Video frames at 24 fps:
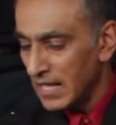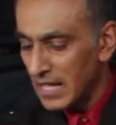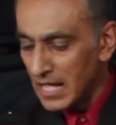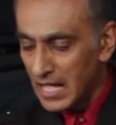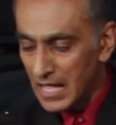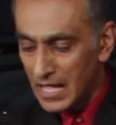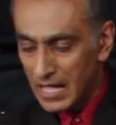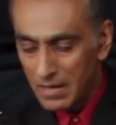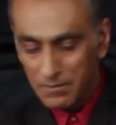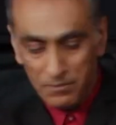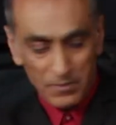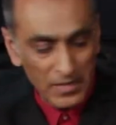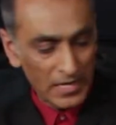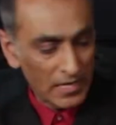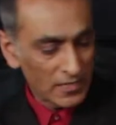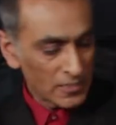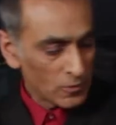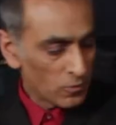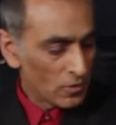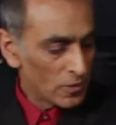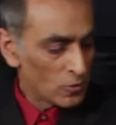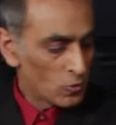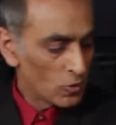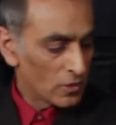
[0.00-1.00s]
But I just
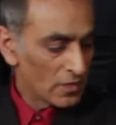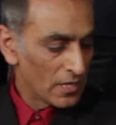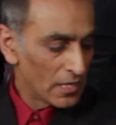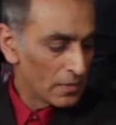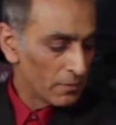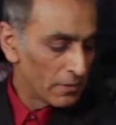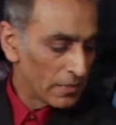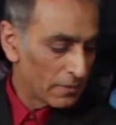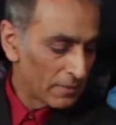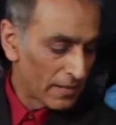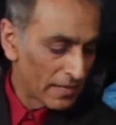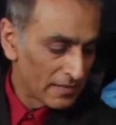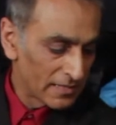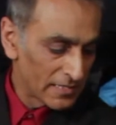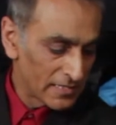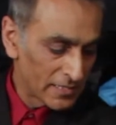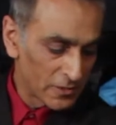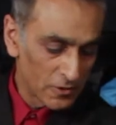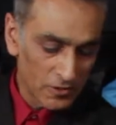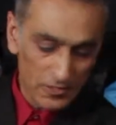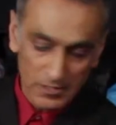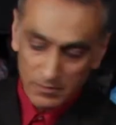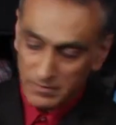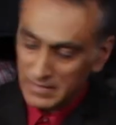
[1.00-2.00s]
want to talk a little bit about this
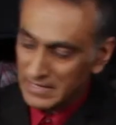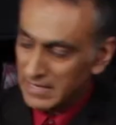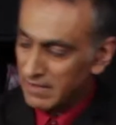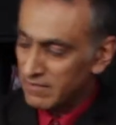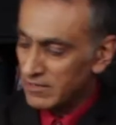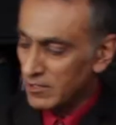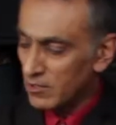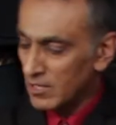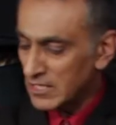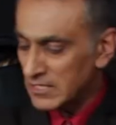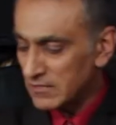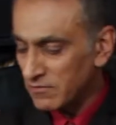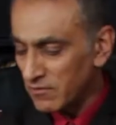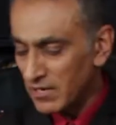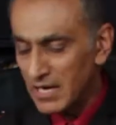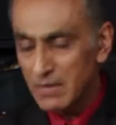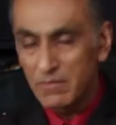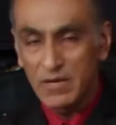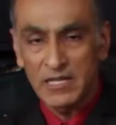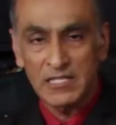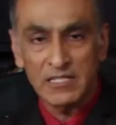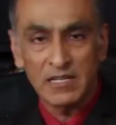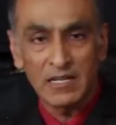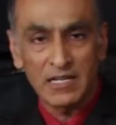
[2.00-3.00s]
instrument. It looks very
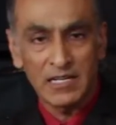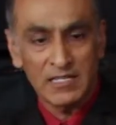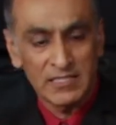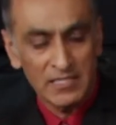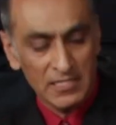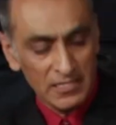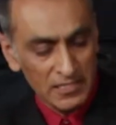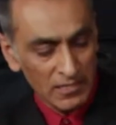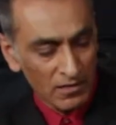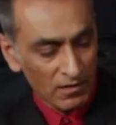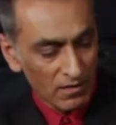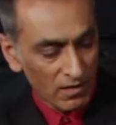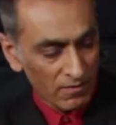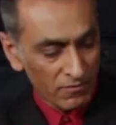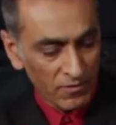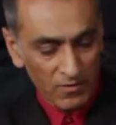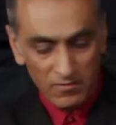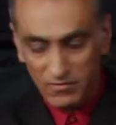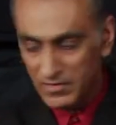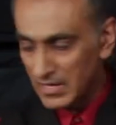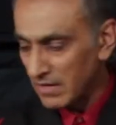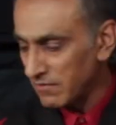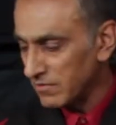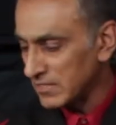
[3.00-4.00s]
much like a sitar if
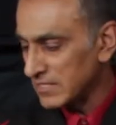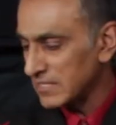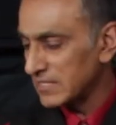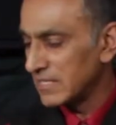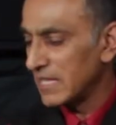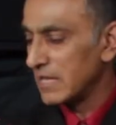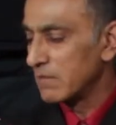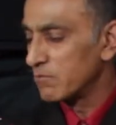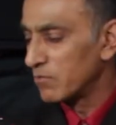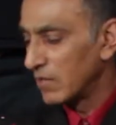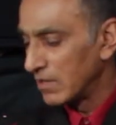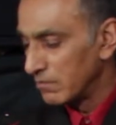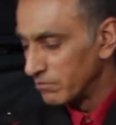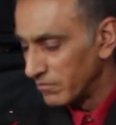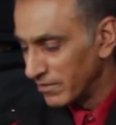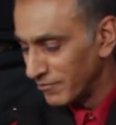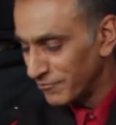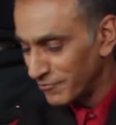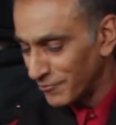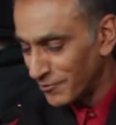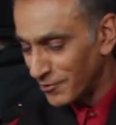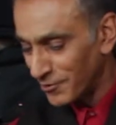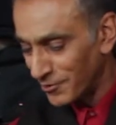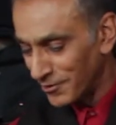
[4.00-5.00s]
you've never seen one
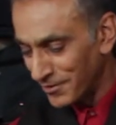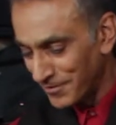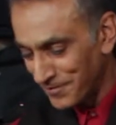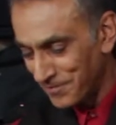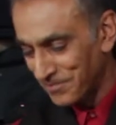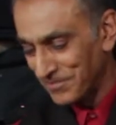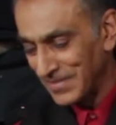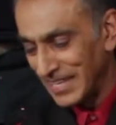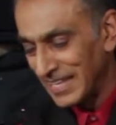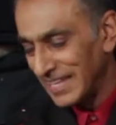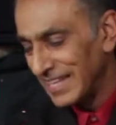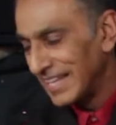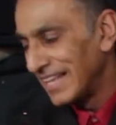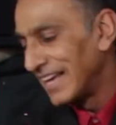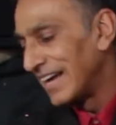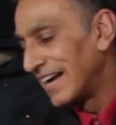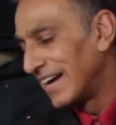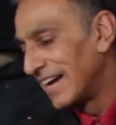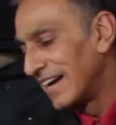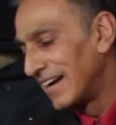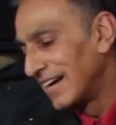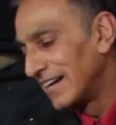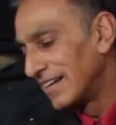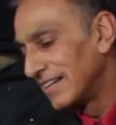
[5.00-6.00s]
before.
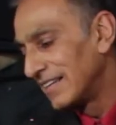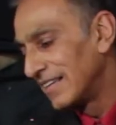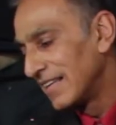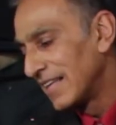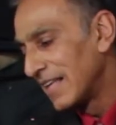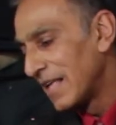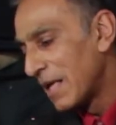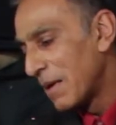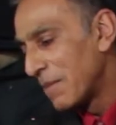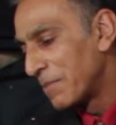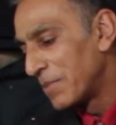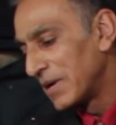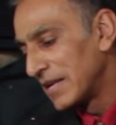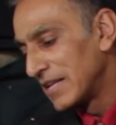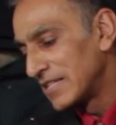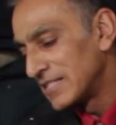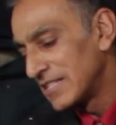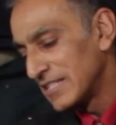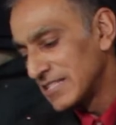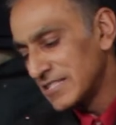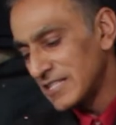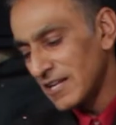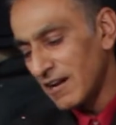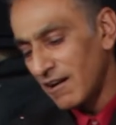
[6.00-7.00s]
But a
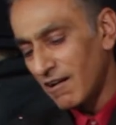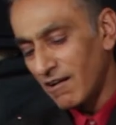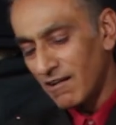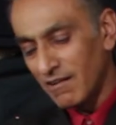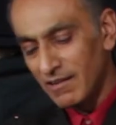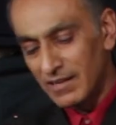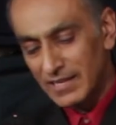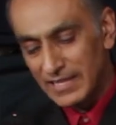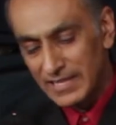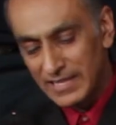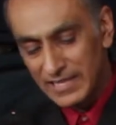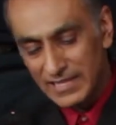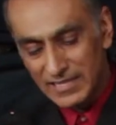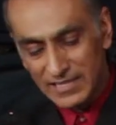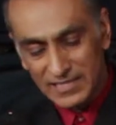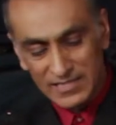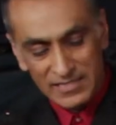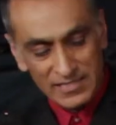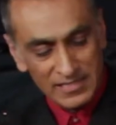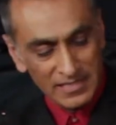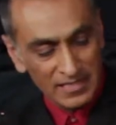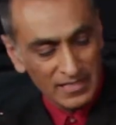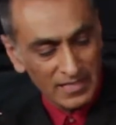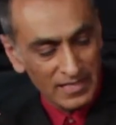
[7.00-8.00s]
sitar
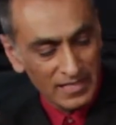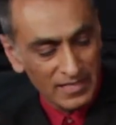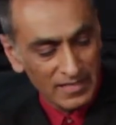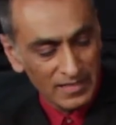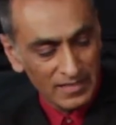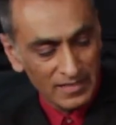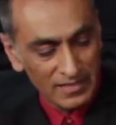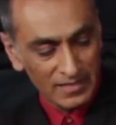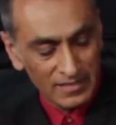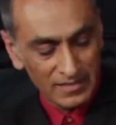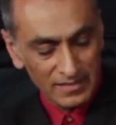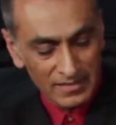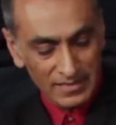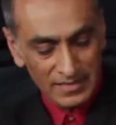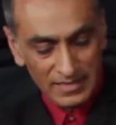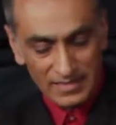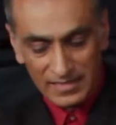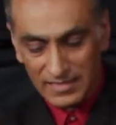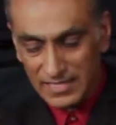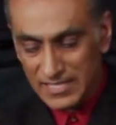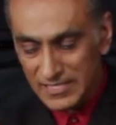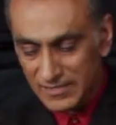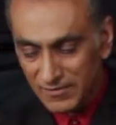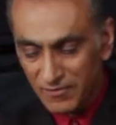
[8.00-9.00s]
is
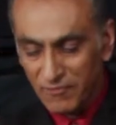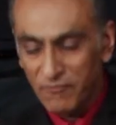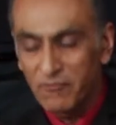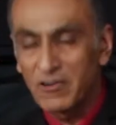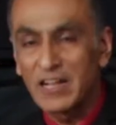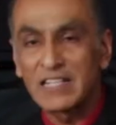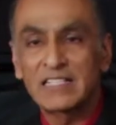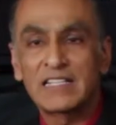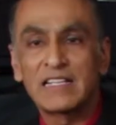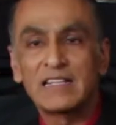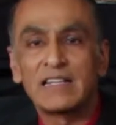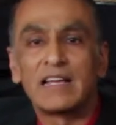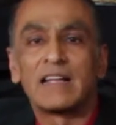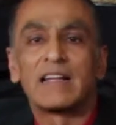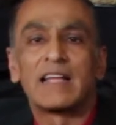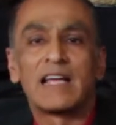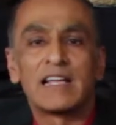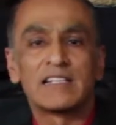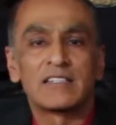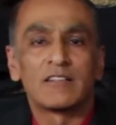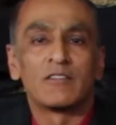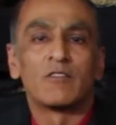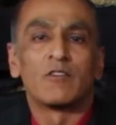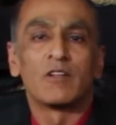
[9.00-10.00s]
fretted and
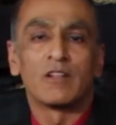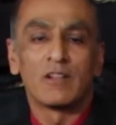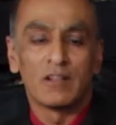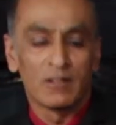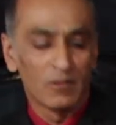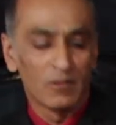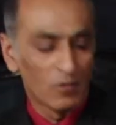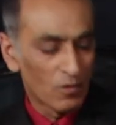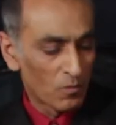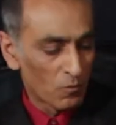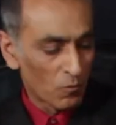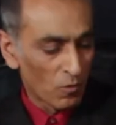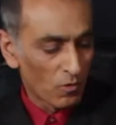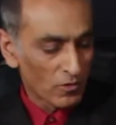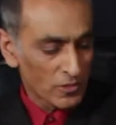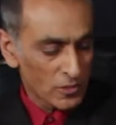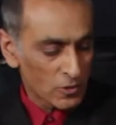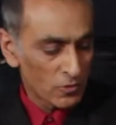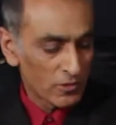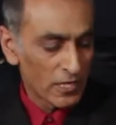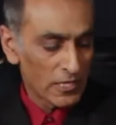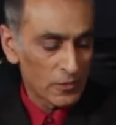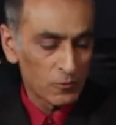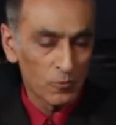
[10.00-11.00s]
has a lot more
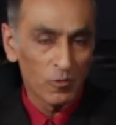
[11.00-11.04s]
strings.